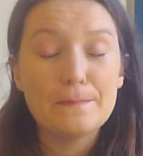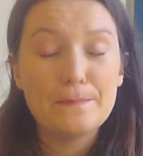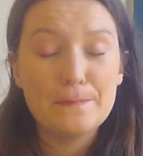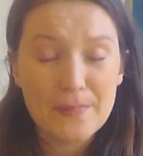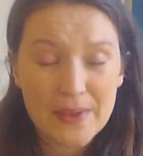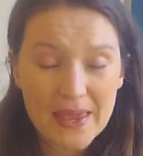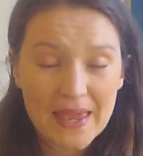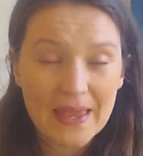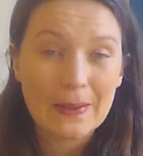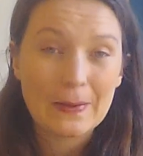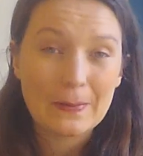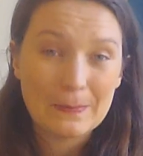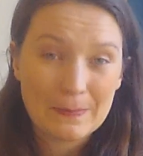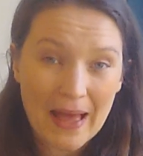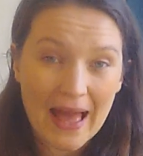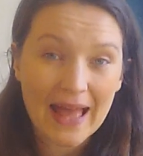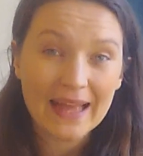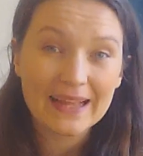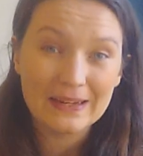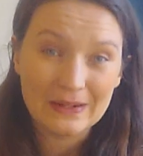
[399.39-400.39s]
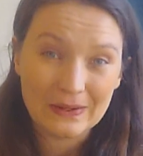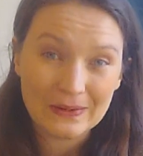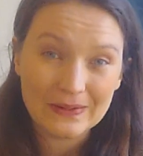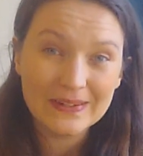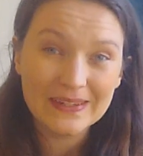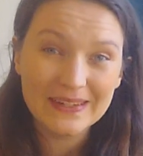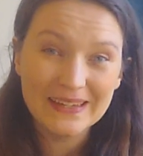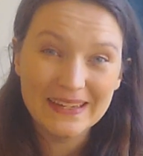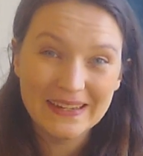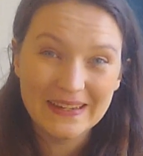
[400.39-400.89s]
big backlog
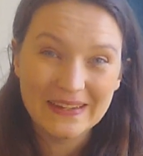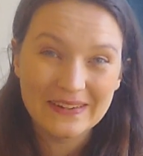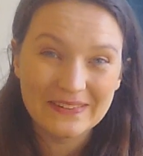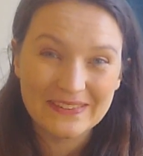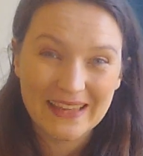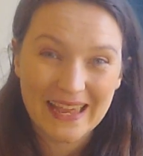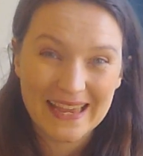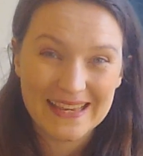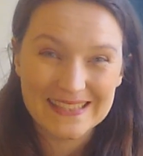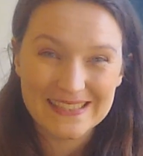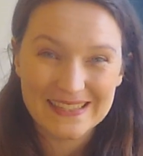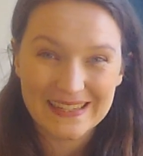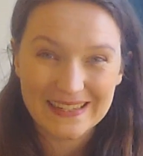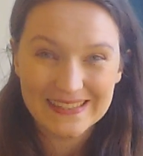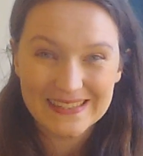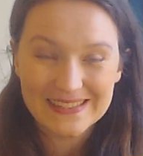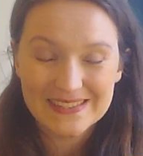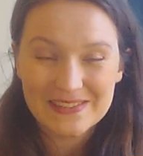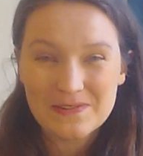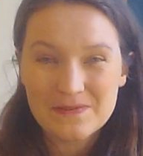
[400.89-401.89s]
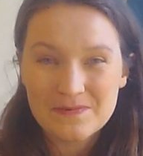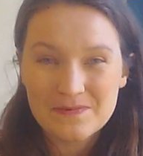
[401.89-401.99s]
of cases.